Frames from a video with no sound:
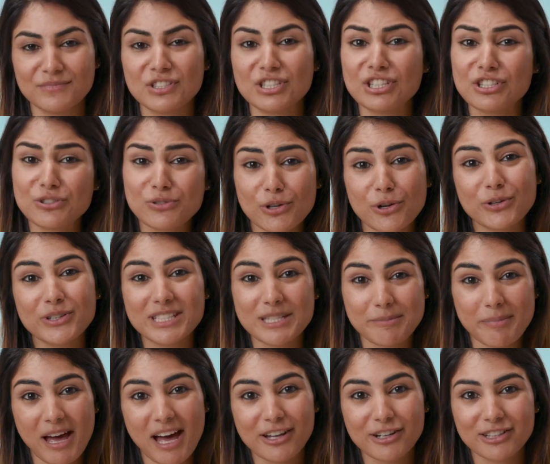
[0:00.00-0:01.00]
Did you notice a
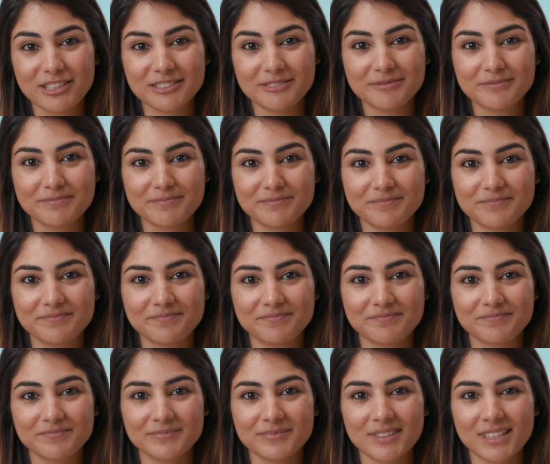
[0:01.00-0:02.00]
pattern?
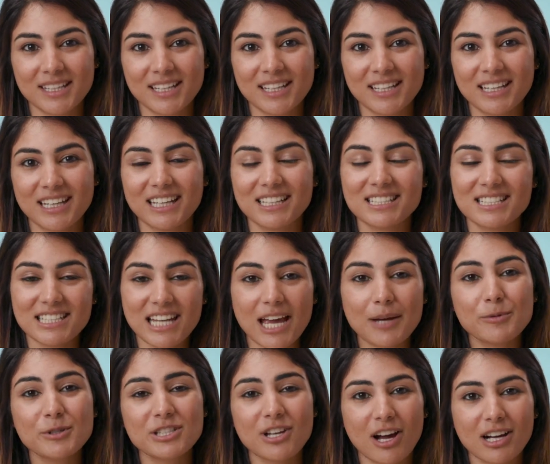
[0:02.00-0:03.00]
It's
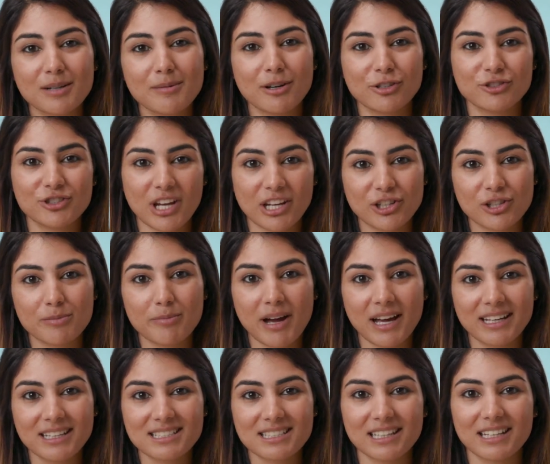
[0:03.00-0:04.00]
time we talk about gender
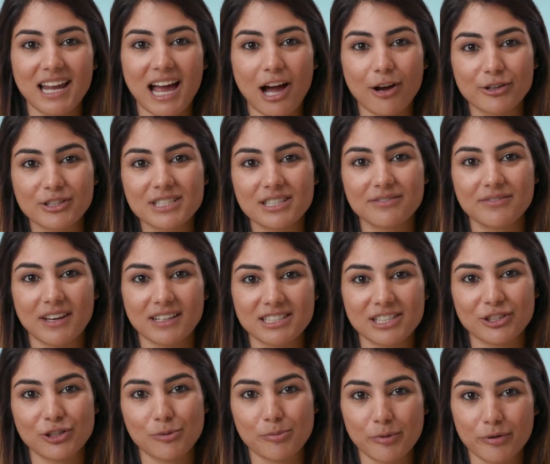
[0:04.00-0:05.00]
bias and how it's
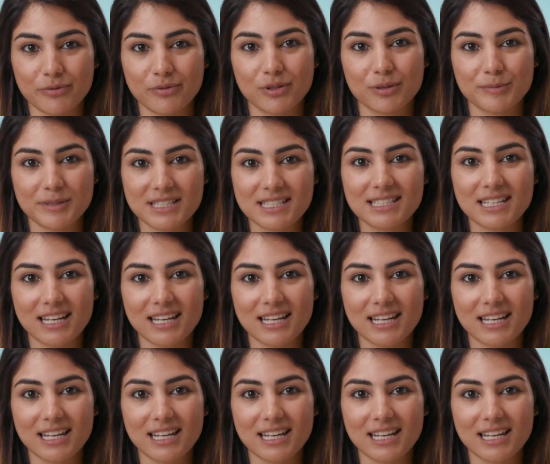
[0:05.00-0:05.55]
affecting your performance